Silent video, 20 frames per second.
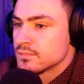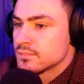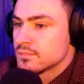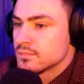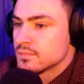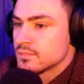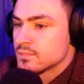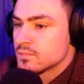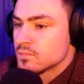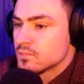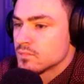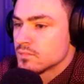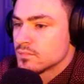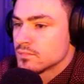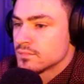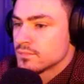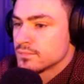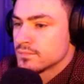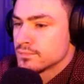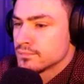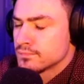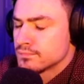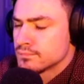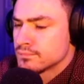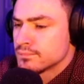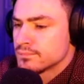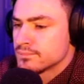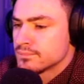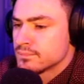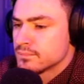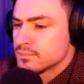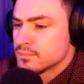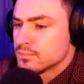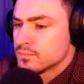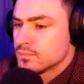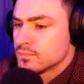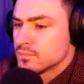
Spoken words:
Nobody speaks.